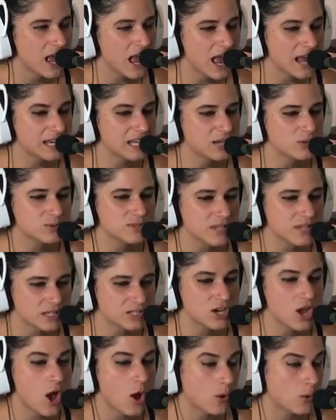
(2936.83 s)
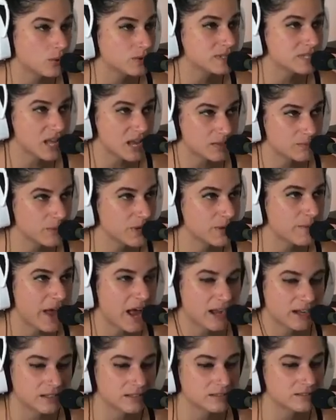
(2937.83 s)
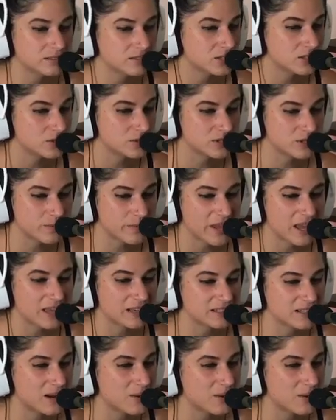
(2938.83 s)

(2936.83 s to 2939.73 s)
And he was like, "No, take me back to the band.